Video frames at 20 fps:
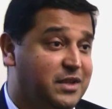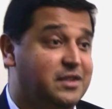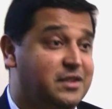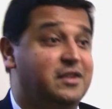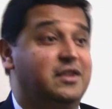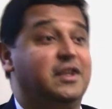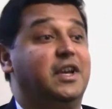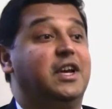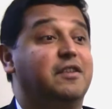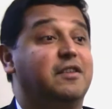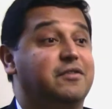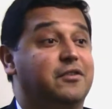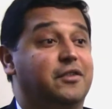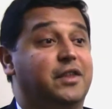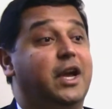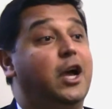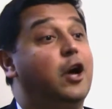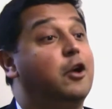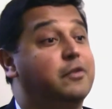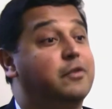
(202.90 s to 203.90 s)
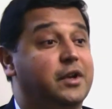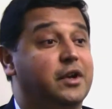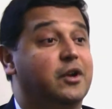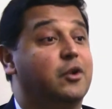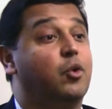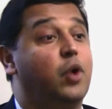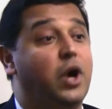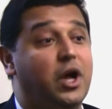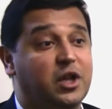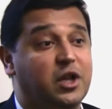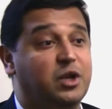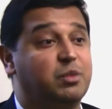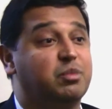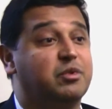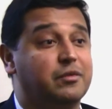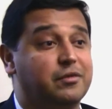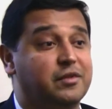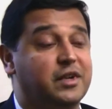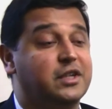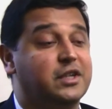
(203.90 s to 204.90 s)
than today for the healthcare quality
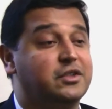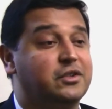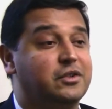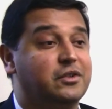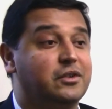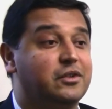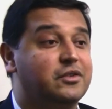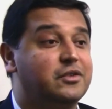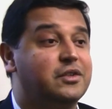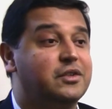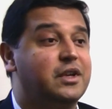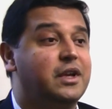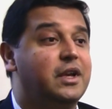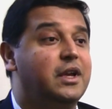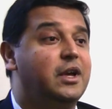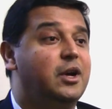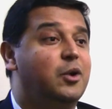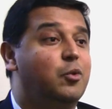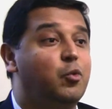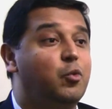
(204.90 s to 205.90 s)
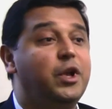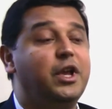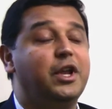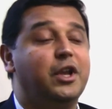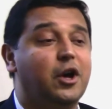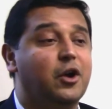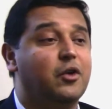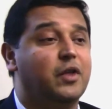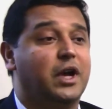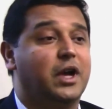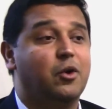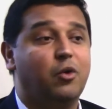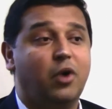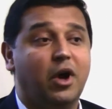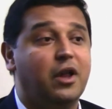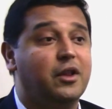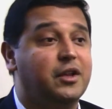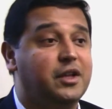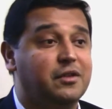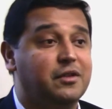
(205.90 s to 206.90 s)
professionals. We know that
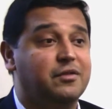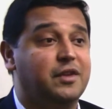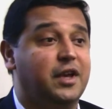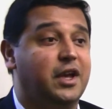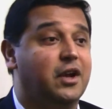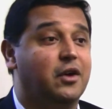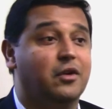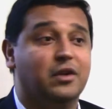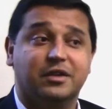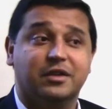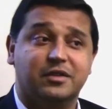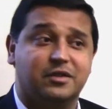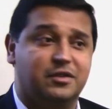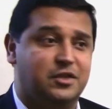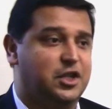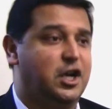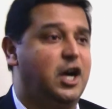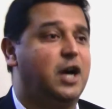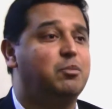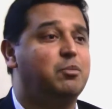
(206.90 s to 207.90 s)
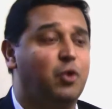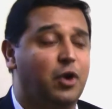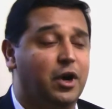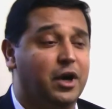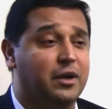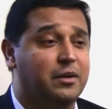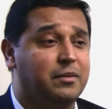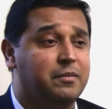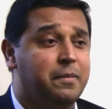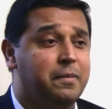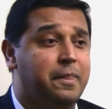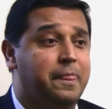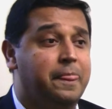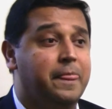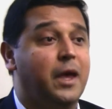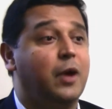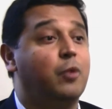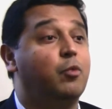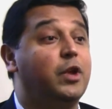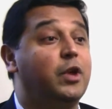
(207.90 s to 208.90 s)
quality of care is job one,
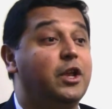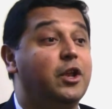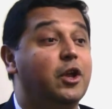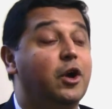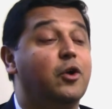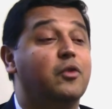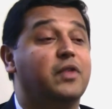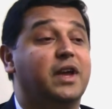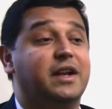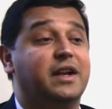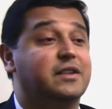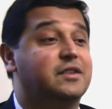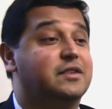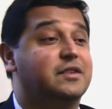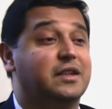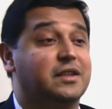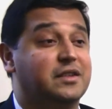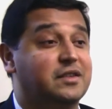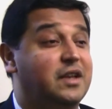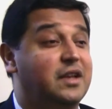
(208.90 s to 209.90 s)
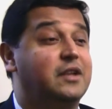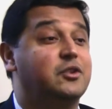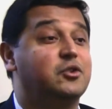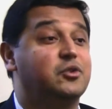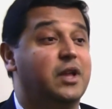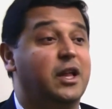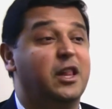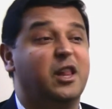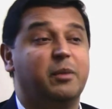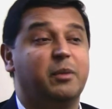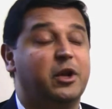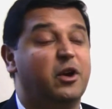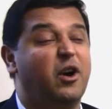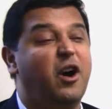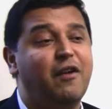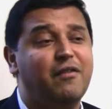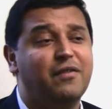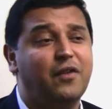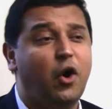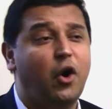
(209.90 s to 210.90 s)
and we know that it's an essential element
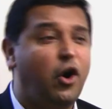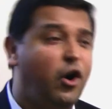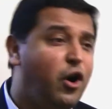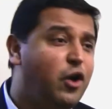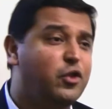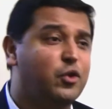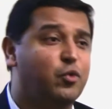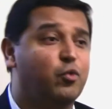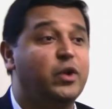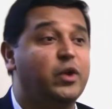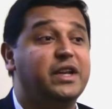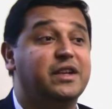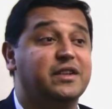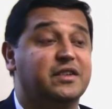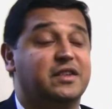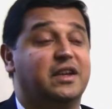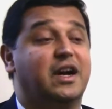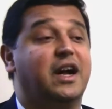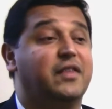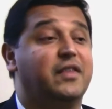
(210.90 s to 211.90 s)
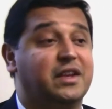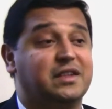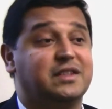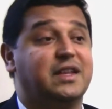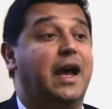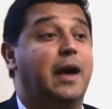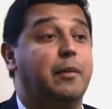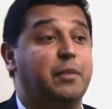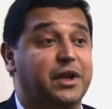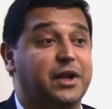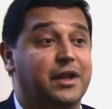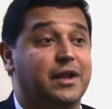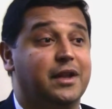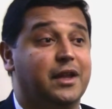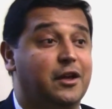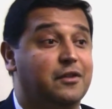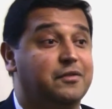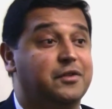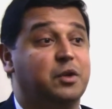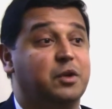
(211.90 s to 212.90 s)
of all the redesign that's happening in
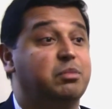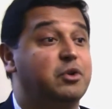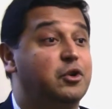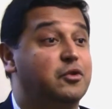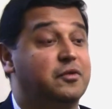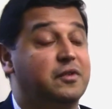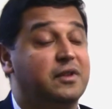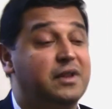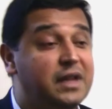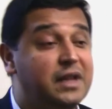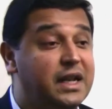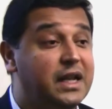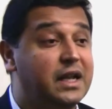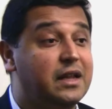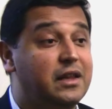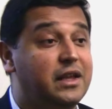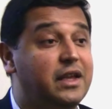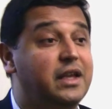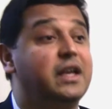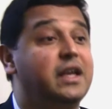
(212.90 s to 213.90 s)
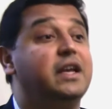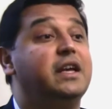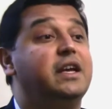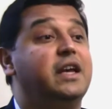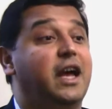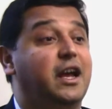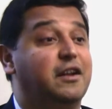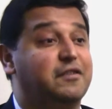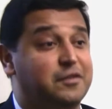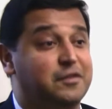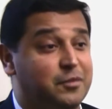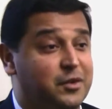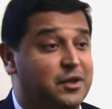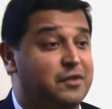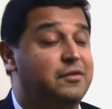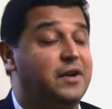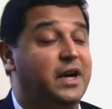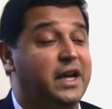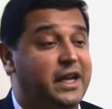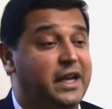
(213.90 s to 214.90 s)
healthcare, both clinically and from
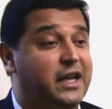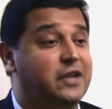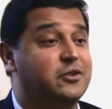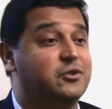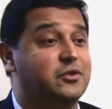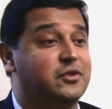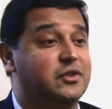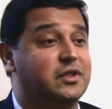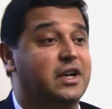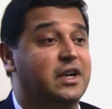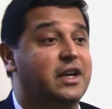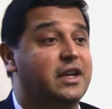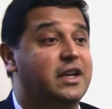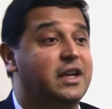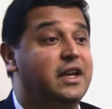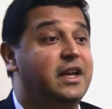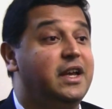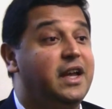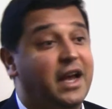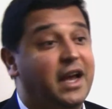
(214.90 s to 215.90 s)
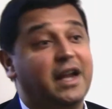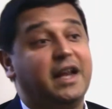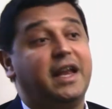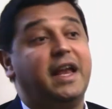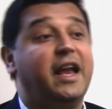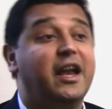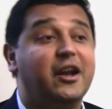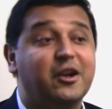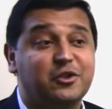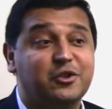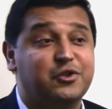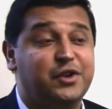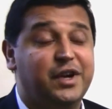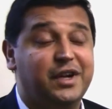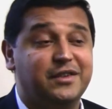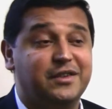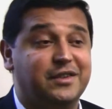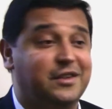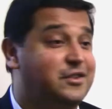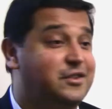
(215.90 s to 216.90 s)
the financial side. And care
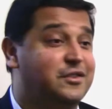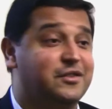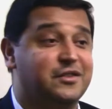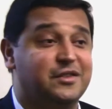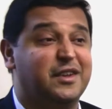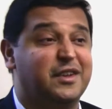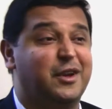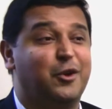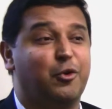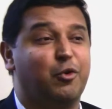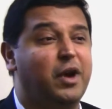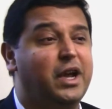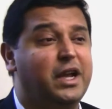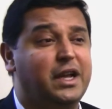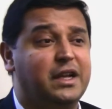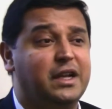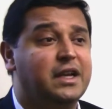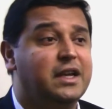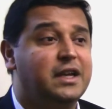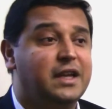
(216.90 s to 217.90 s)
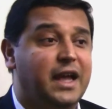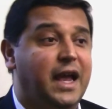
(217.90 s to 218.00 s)
transitions is a great